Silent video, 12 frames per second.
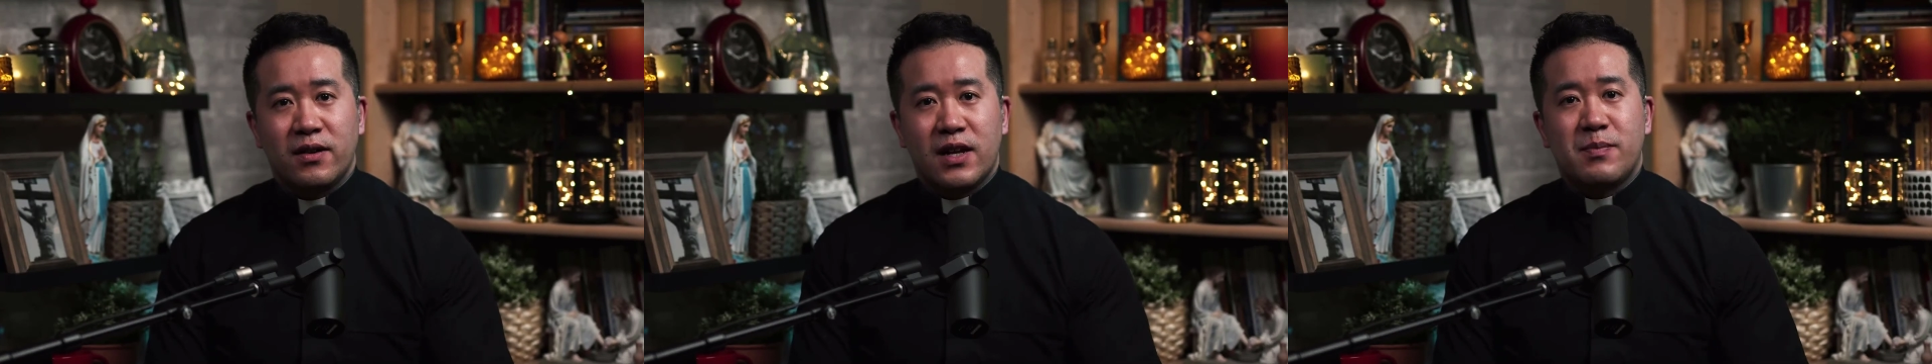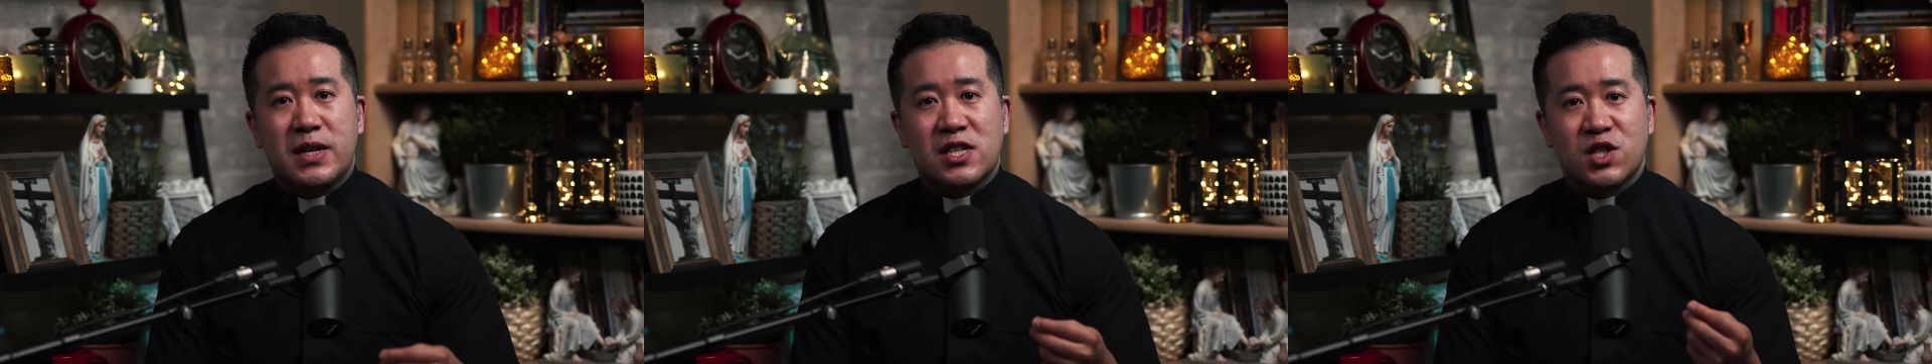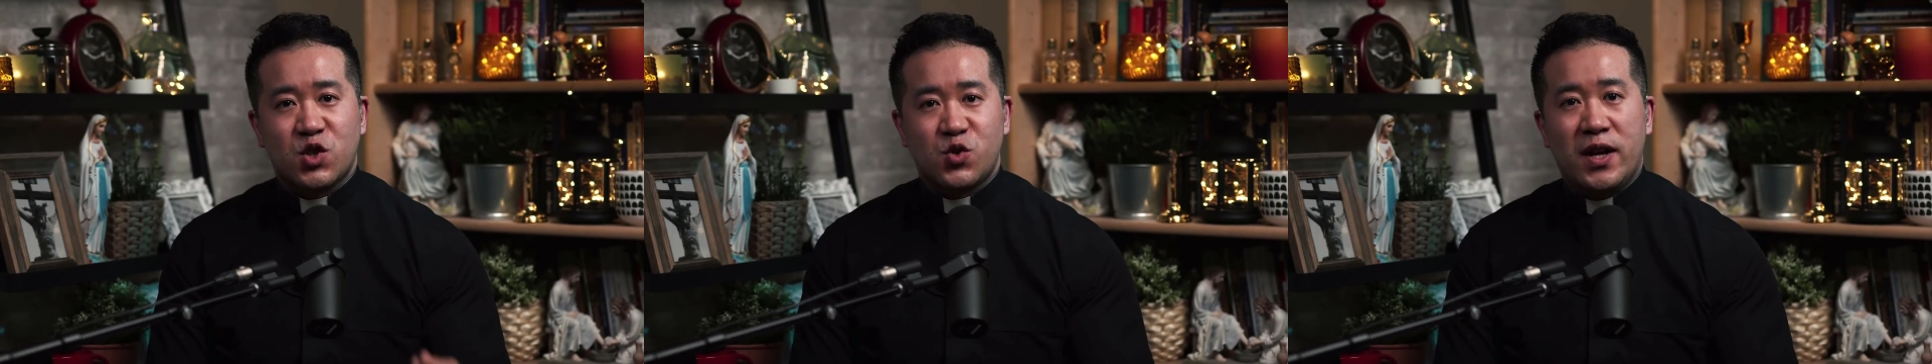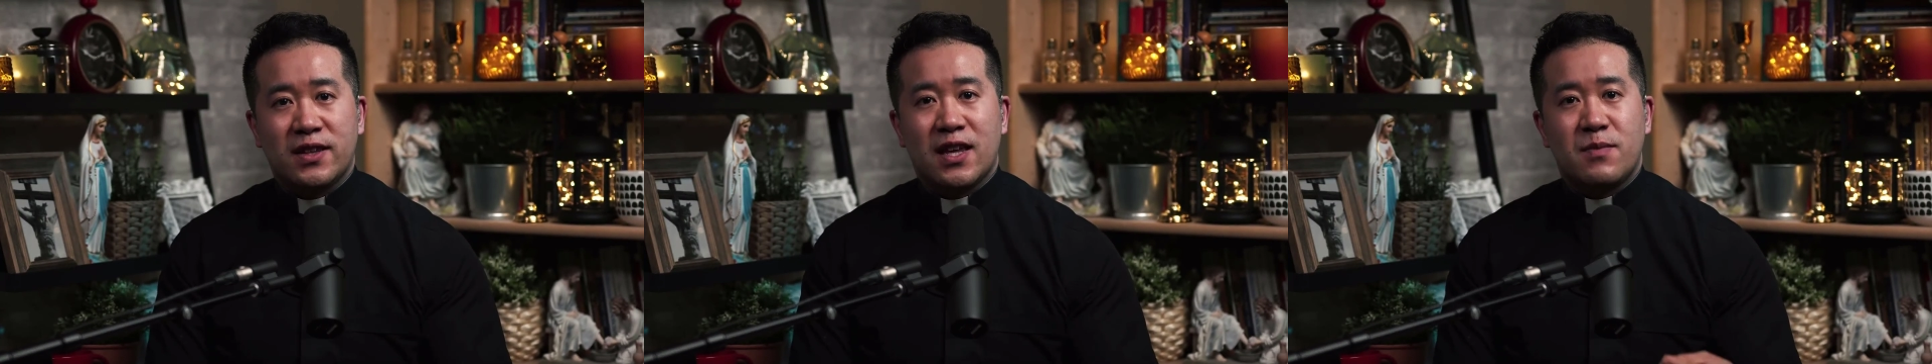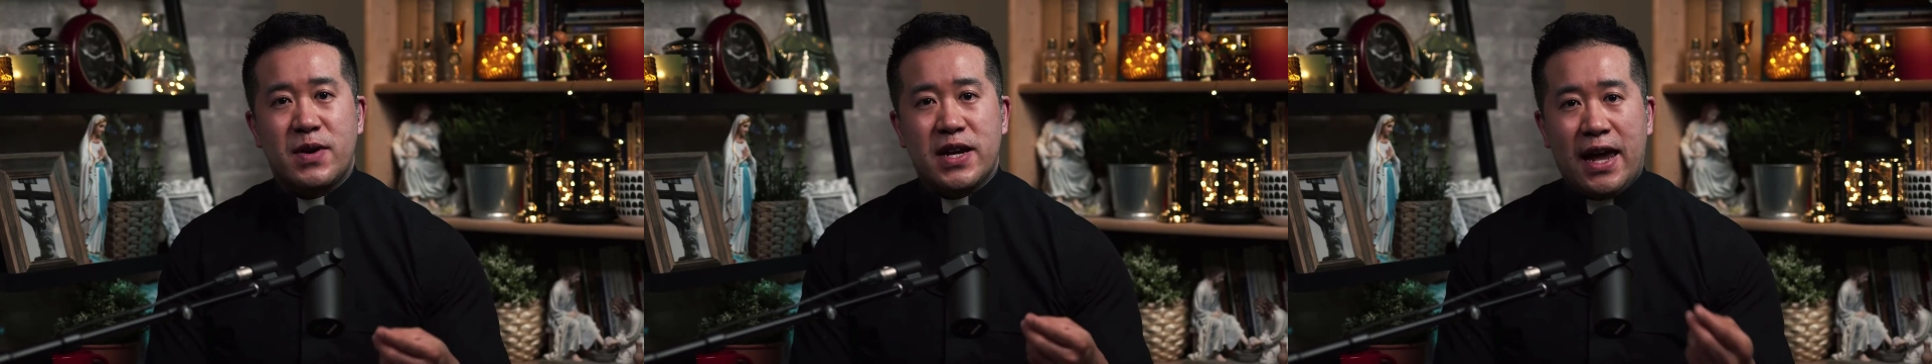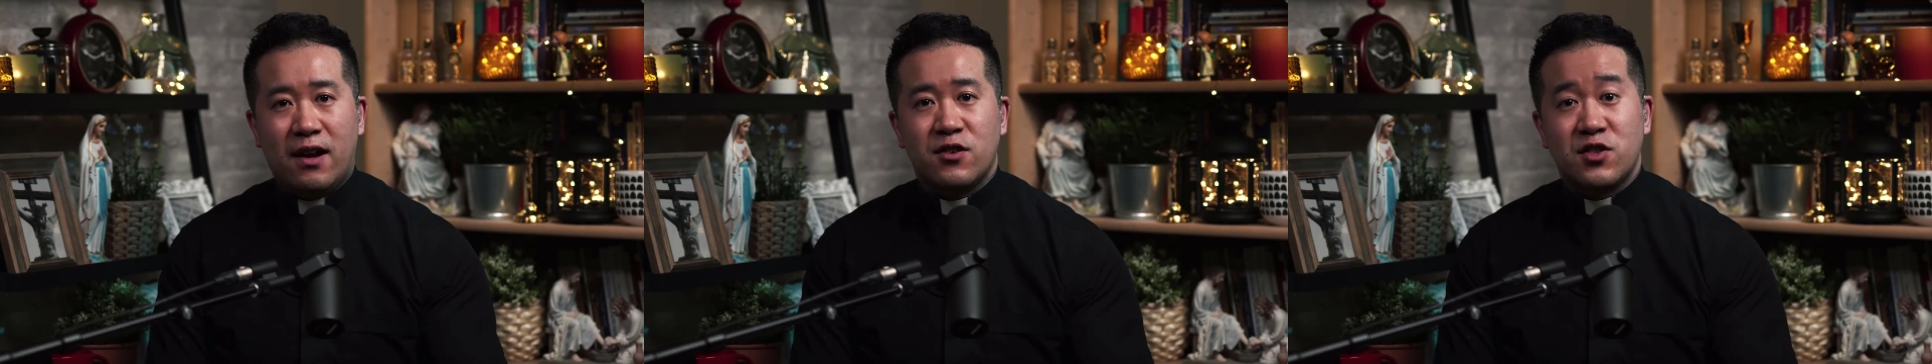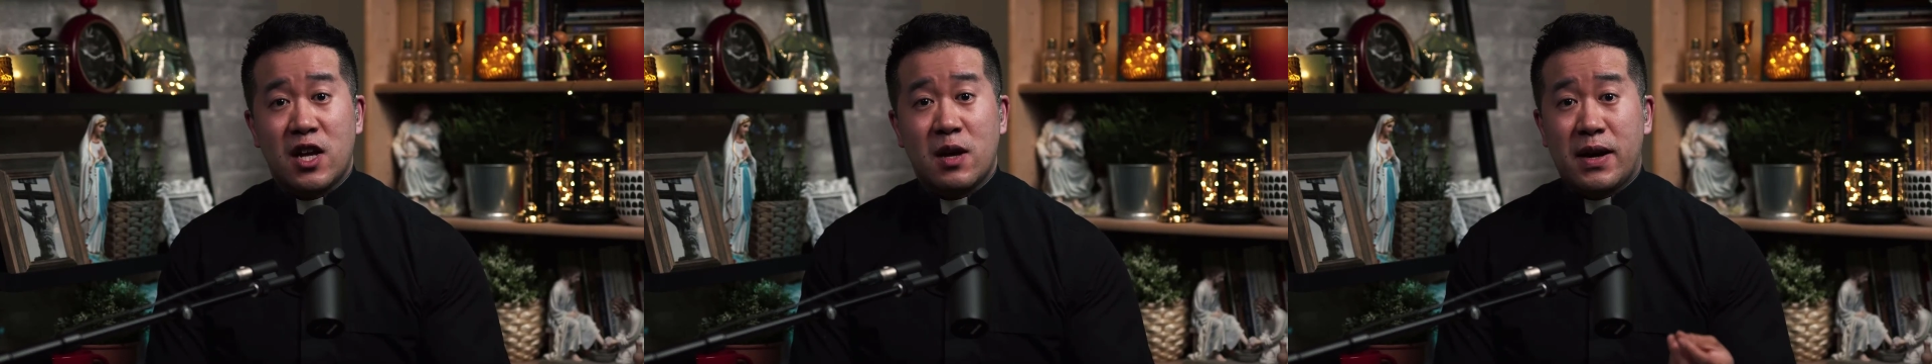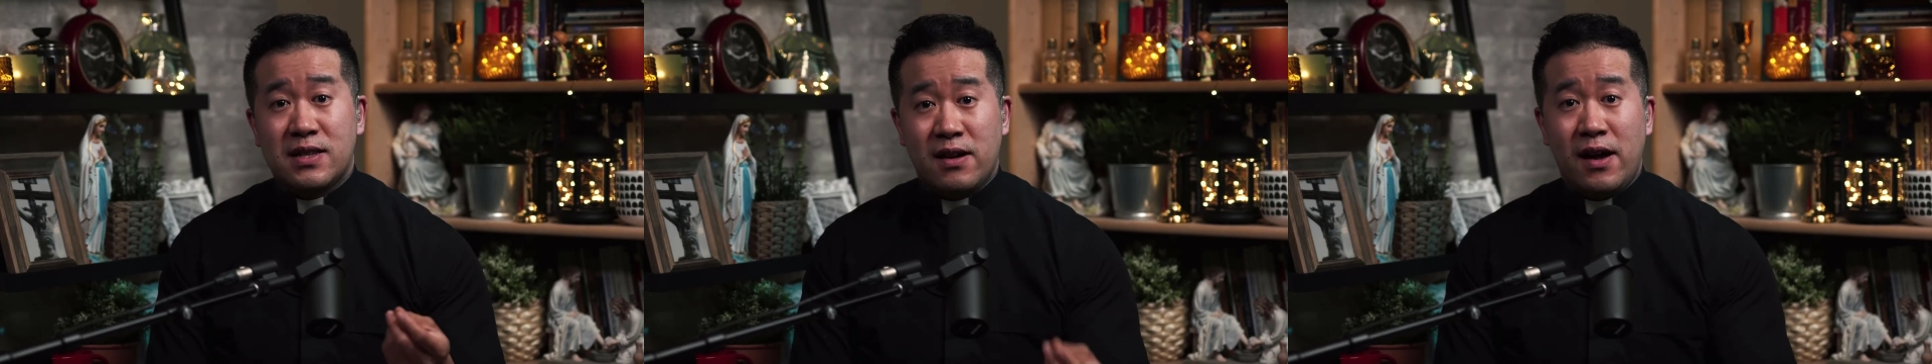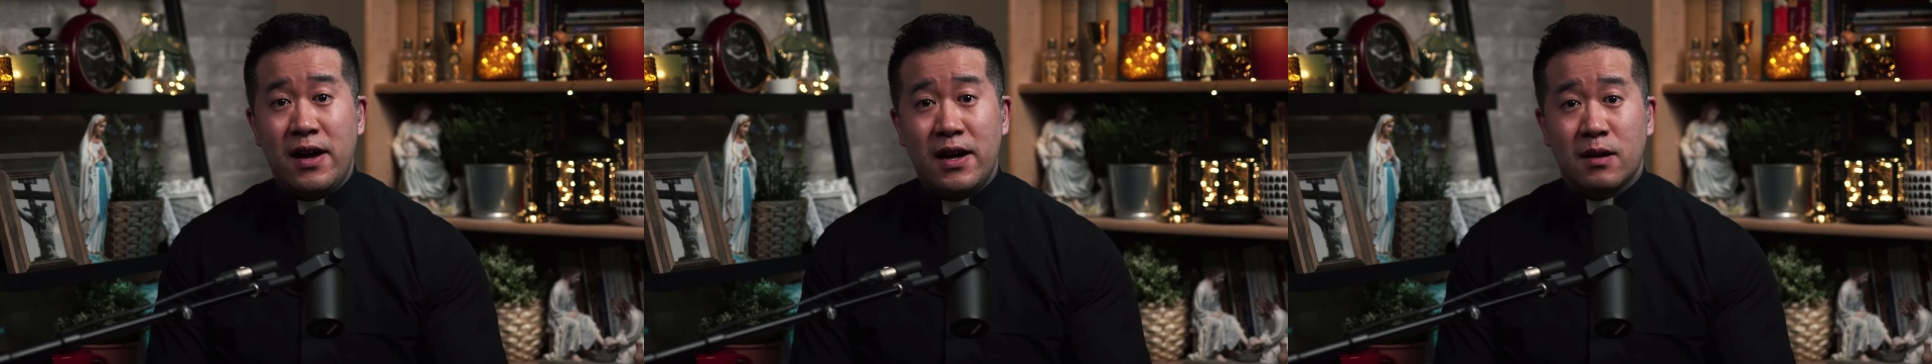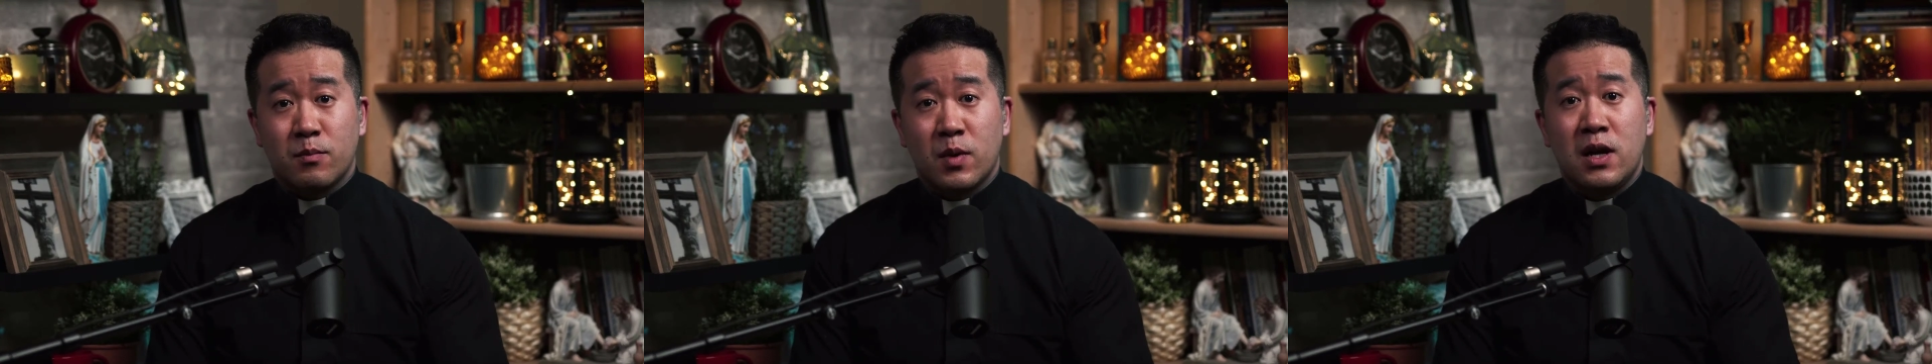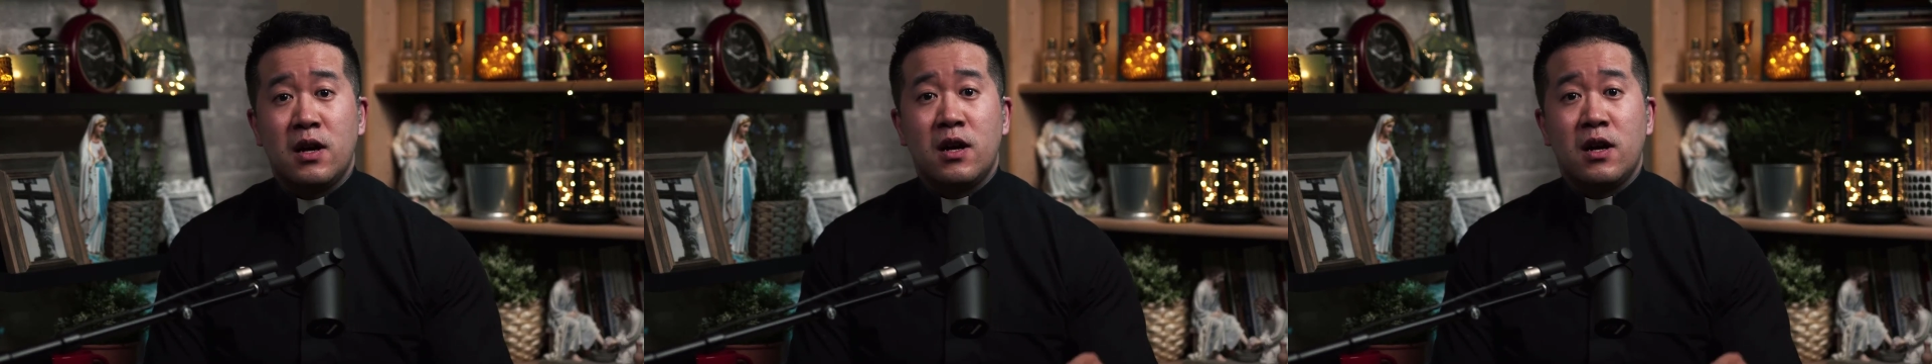and my strength and my energy and my time